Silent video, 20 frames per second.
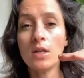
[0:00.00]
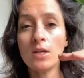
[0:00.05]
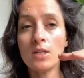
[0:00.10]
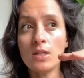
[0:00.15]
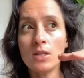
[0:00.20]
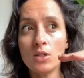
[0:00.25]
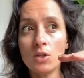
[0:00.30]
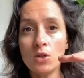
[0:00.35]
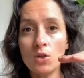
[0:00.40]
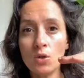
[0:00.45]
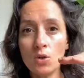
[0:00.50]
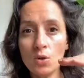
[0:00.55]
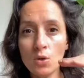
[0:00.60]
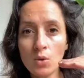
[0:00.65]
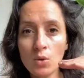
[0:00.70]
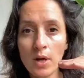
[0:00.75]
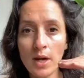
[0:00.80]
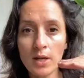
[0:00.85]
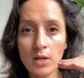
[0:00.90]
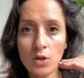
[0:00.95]
it's
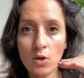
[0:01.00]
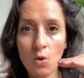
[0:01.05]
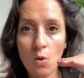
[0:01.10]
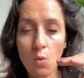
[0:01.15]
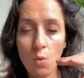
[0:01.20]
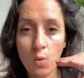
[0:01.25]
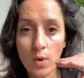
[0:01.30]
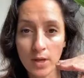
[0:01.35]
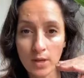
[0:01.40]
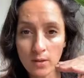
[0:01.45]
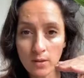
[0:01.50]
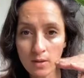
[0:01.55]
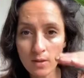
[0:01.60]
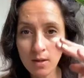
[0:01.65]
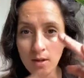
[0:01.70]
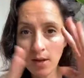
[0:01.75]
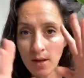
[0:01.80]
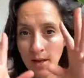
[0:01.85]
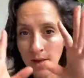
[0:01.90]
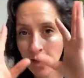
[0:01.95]
you and your
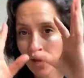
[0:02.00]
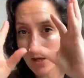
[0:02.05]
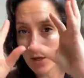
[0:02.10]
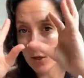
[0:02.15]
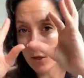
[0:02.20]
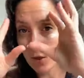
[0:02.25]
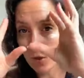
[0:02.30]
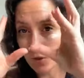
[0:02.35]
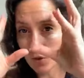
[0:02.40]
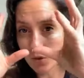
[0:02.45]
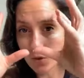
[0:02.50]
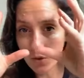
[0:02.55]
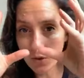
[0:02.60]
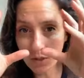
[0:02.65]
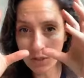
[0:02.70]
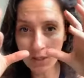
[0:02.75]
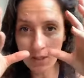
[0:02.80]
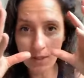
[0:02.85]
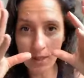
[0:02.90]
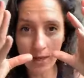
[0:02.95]
will, and
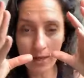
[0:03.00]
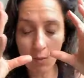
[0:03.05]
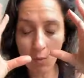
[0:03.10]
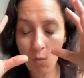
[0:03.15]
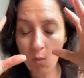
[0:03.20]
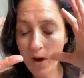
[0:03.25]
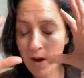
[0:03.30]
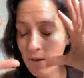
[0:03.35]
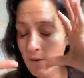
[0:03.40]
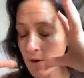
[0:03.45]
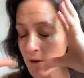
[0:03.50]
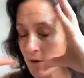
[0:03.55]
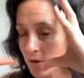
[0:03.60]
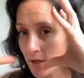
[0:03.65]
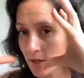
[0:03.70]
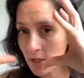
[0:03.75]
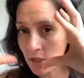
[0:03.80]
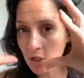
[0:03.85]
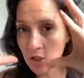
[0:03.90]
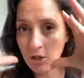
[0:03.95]
using, like, where are you
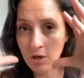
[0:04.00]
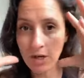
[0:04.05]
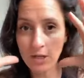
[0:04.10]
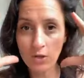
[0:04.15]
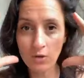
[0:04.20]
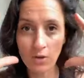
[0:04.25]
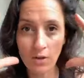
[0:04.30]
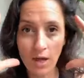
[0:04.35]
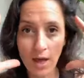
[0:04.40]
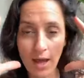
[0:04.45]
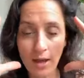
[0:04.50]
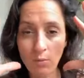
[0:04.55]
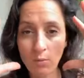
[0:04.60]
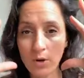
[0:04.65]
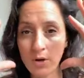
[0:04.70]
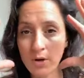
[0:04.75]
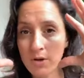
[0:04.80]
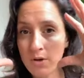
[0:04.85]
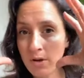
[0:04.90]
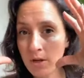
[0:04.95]
going to shine your light?
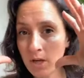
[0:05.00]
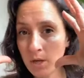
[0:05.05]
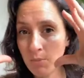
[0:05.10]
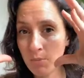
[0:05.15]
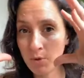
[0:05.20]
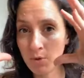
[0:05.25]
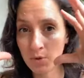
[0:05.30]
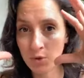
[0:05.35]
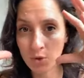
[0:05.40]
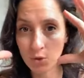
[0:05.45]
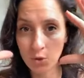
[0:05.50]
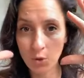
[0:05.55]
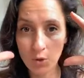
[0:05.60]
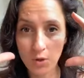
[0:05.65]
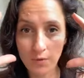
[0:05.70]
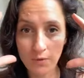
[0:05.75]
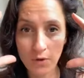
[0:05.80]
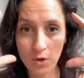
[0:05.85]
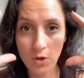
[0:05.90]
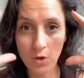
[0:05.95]
Where are you going to put the
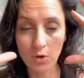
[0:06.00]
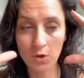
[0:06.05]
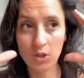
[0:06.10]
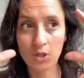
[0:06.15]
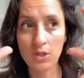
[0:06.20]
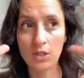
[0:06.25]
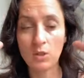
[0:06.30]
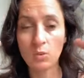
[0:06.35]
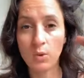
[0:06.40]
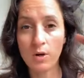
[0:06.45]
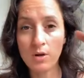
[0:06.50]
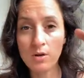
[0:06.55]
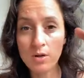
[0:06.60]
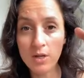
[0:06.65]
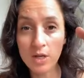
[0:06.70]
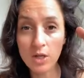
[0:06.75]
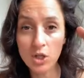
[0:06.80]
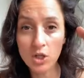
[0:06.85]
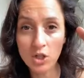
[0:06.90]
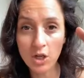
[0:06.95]
truth of your consciousness? Where are you
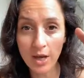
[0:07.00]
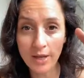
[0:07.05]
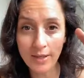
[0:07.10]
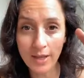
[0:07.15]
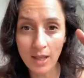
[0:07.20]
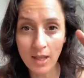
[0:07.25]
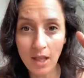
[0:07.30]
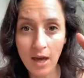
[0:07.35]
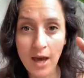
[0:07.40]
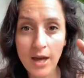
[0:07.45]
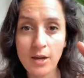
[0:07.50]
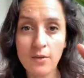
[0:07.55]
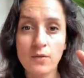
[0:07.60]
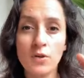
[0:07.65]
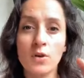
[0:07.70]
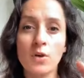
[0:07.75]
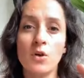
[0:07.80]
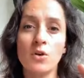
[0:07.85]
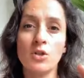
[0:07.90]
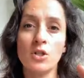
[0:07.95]
going to shine the light of
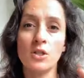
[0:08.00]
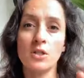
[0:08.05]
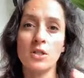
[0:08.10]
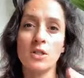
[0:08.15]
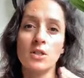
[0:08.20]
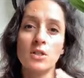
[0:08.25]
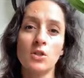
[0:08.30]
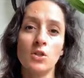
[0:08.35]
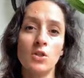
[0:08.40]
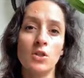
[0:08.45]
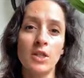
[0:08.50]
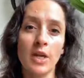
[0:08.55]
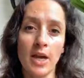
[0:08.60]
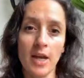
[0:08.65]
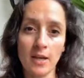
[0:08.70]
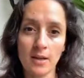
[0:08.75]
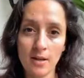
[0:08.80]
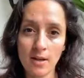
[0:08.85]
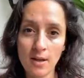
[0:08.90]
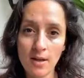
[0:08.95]
your consciousness
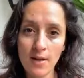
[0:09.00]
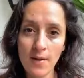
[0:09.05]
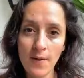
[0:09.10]
today?